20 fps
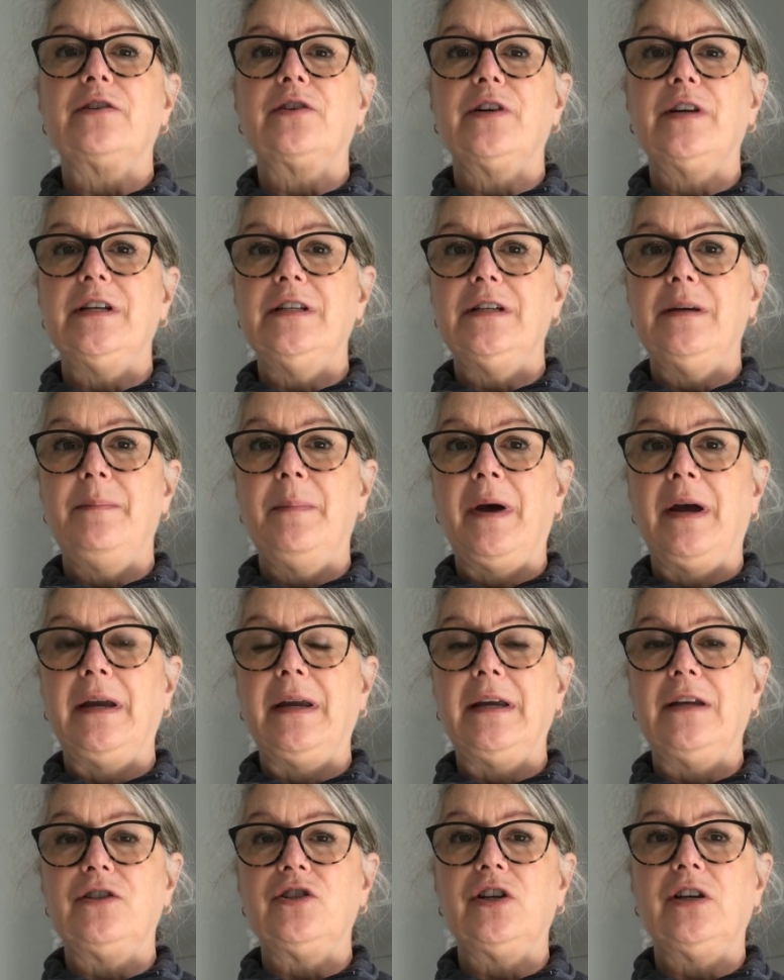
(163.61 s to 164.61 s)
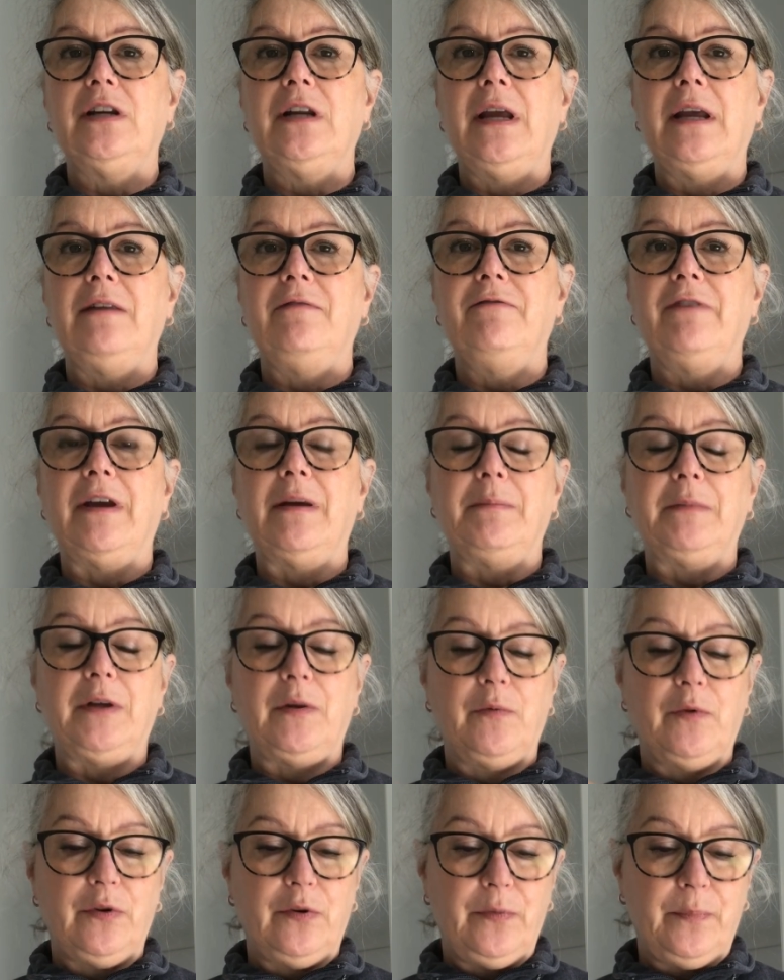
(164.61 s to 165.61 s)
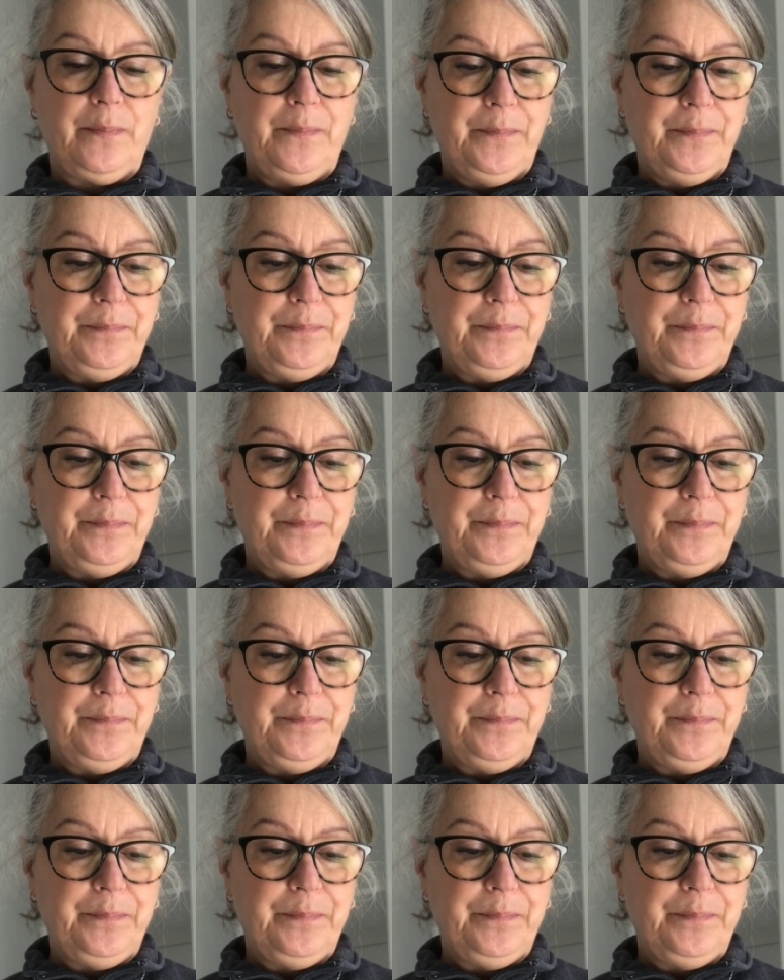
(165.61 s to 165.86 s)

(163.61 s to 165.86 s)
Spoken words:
He did my kitchen and family room